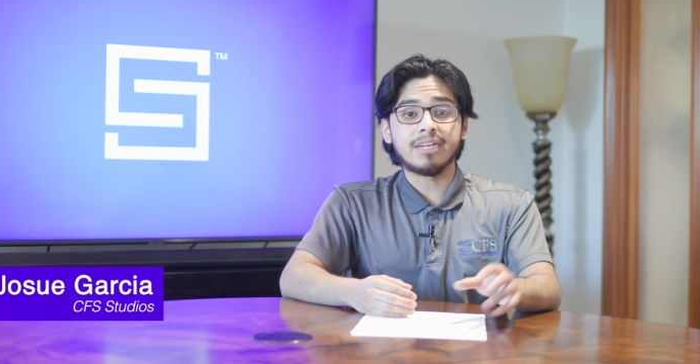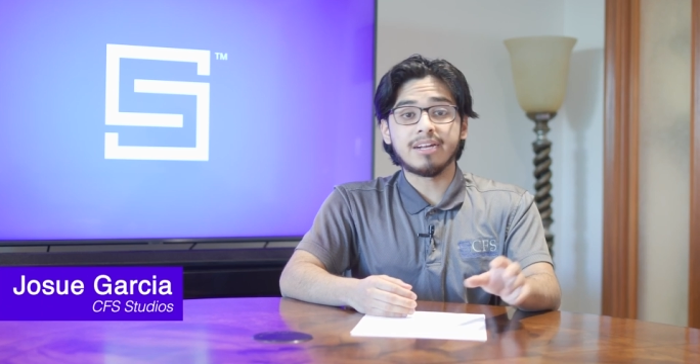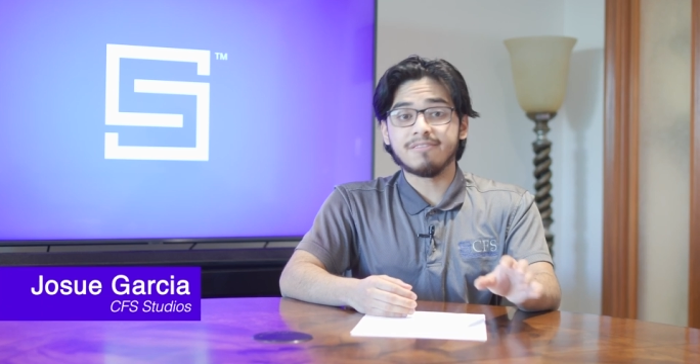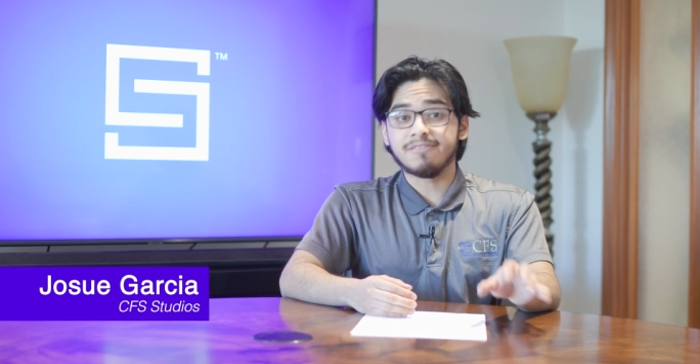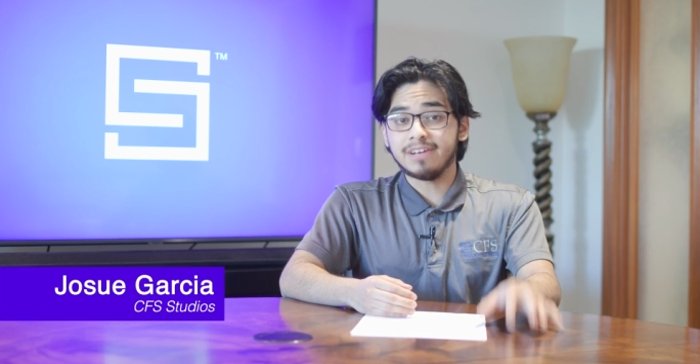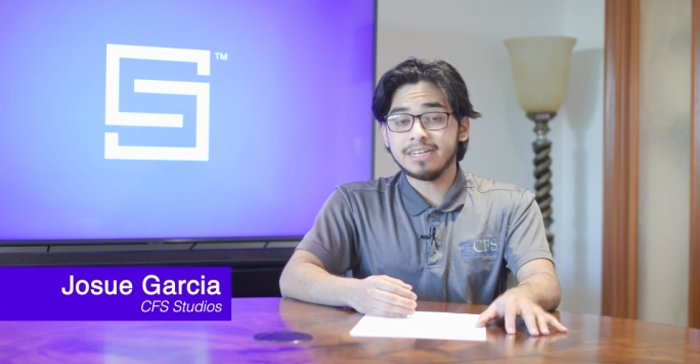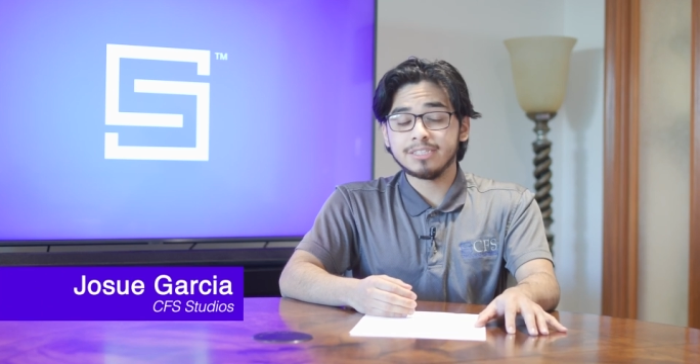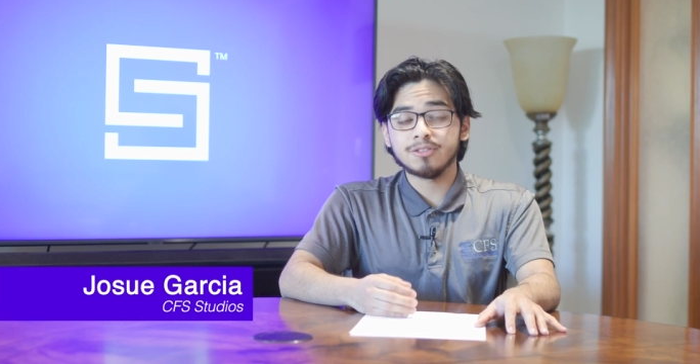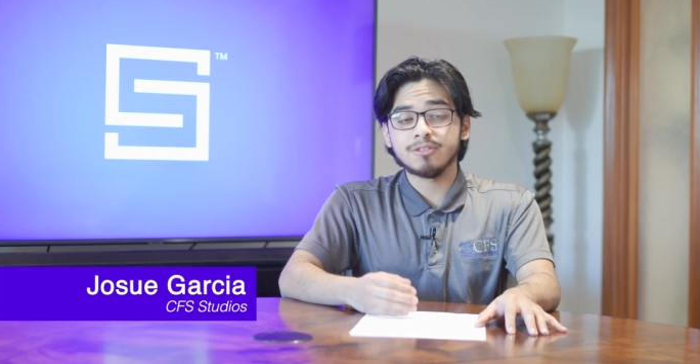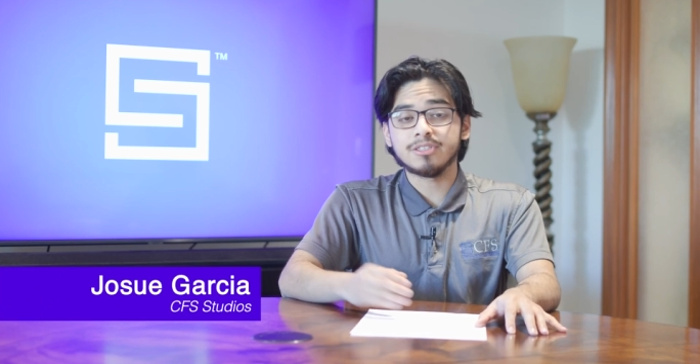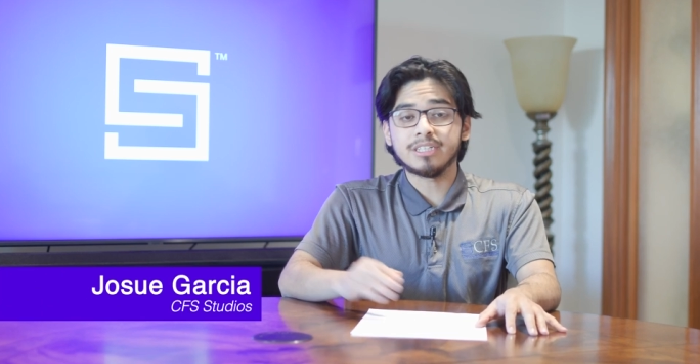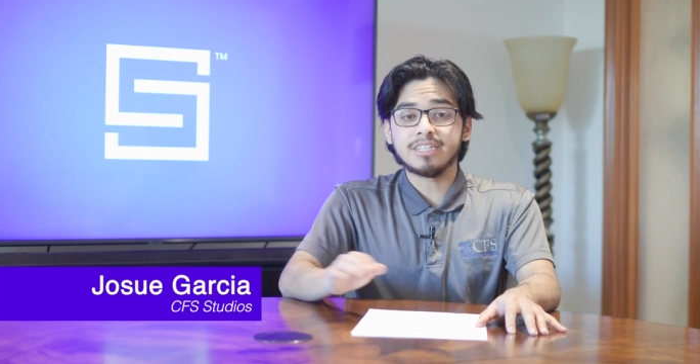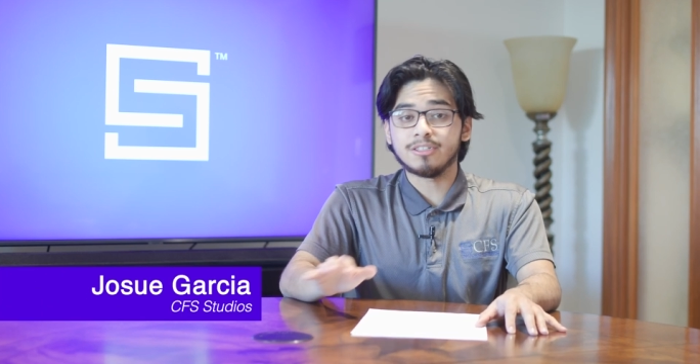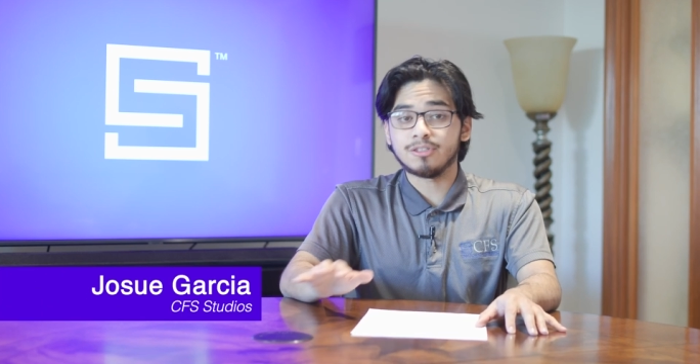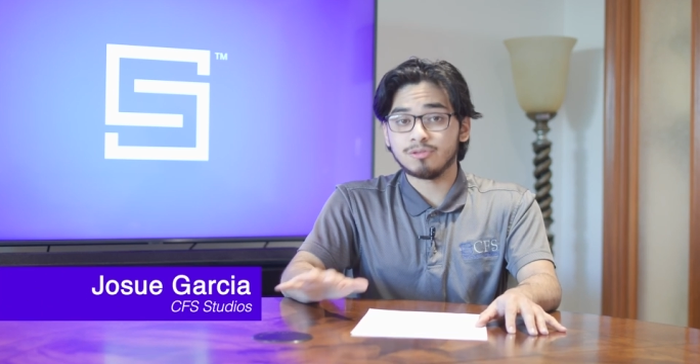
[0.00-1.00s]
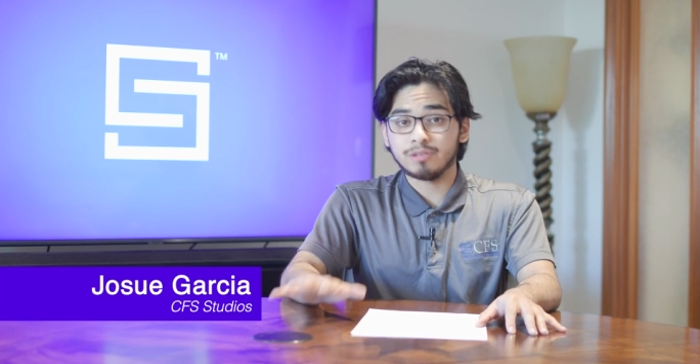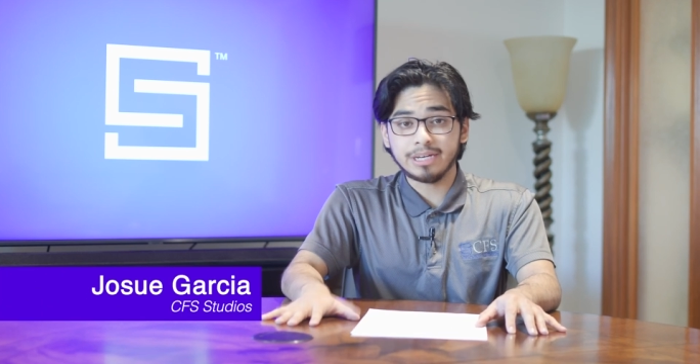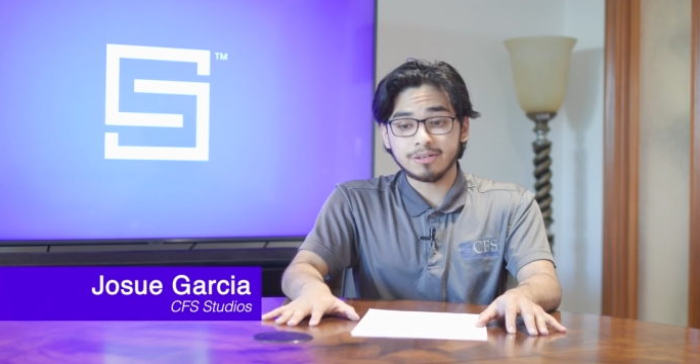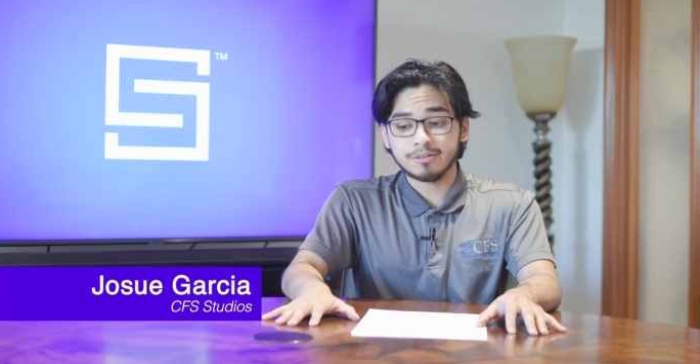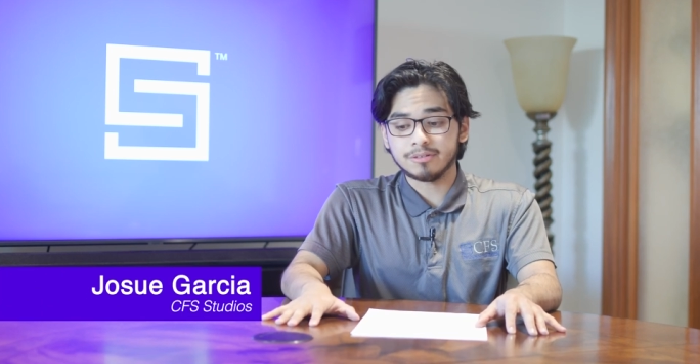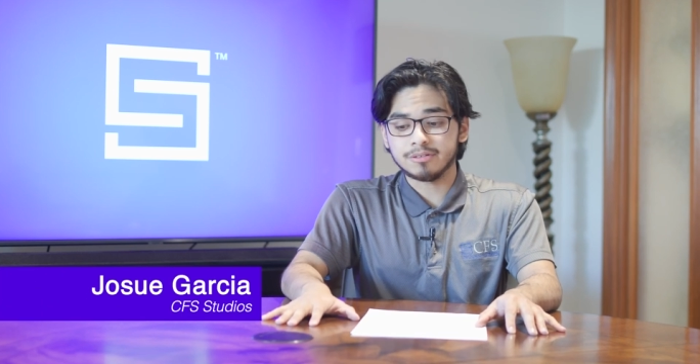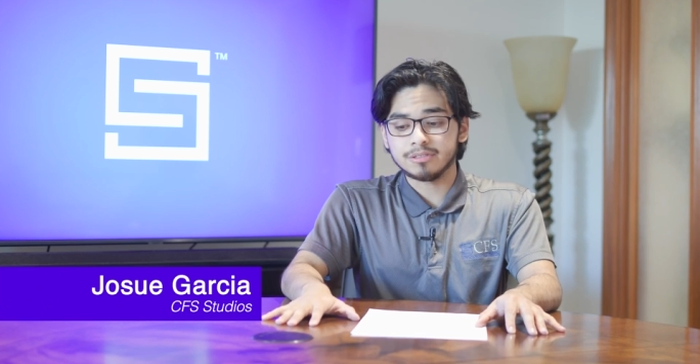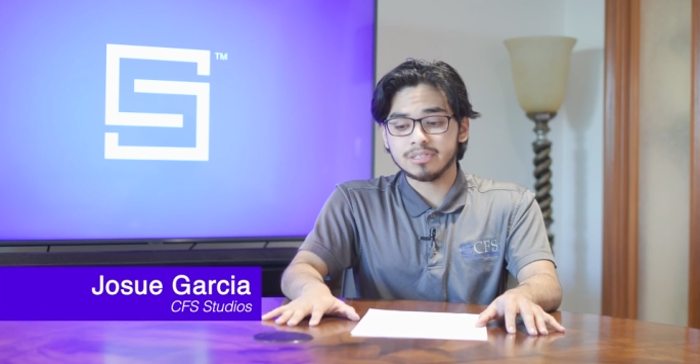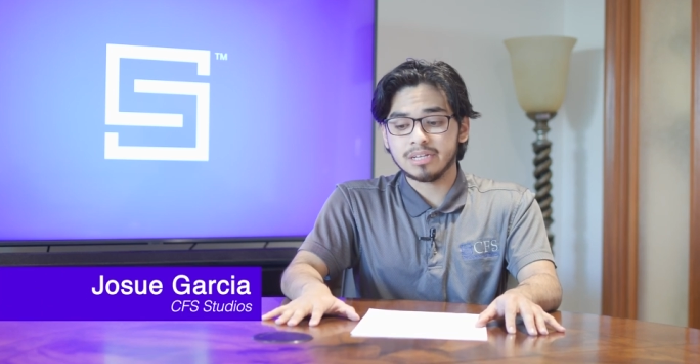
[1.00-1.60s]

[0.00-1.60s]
investors and traders,